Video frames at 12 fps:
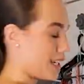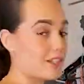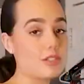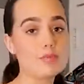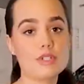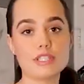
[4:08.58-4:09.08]
I
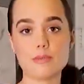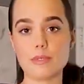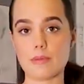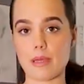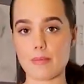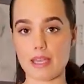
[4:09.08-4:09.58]
could bring them
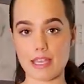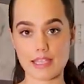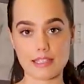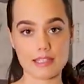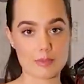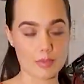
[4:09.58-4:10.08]
in my
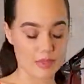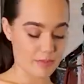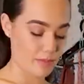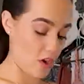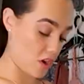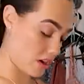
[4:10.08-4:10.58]
bag and then put
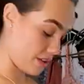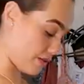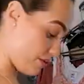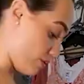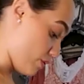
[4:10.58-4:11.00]
them on